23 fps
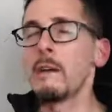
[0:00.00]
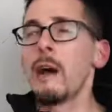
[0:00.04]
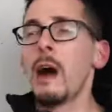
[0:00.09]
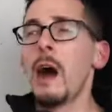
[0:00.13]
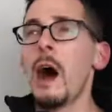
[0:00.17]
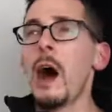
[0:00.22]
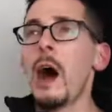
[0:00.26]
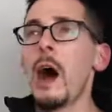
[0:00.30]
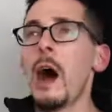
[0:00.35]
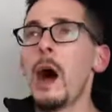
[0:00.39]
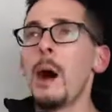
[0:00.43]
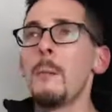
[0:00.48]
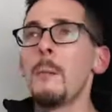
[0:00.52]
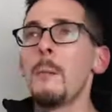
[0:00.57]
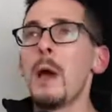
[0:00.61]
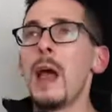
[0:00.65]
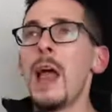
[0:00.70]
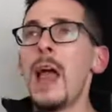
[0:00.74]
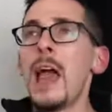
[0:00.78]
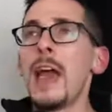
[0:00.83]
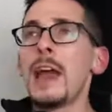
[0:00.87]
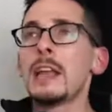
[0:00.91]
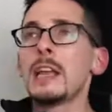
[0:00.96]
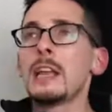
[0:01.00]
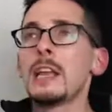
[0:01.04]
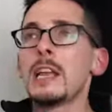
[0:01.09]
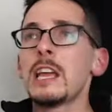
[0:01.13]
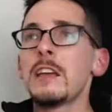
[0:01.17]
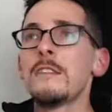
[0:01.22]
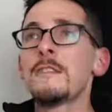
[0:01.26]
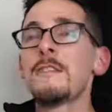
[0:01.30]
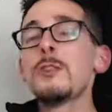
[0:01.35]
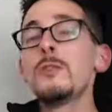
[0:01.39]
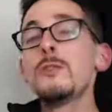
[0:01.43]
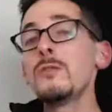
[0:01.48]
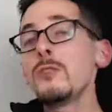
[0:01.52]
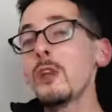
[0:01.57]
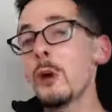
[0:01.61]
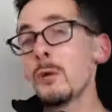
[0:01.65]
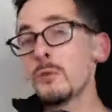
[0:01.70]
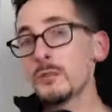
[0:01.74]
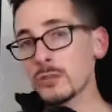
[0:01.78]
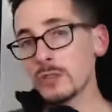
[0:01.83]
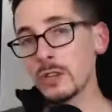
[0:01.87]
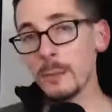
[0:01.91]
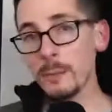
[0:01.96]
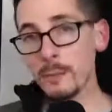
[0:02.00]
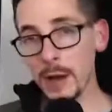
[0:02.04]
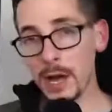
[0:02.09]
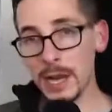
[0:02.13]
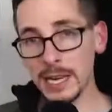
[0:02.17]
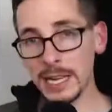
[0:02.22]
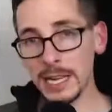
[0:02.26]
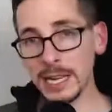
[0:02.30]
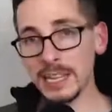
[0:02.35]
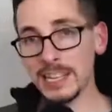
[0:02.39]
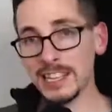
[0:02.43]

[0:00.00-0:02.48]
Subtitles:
And if you know somebody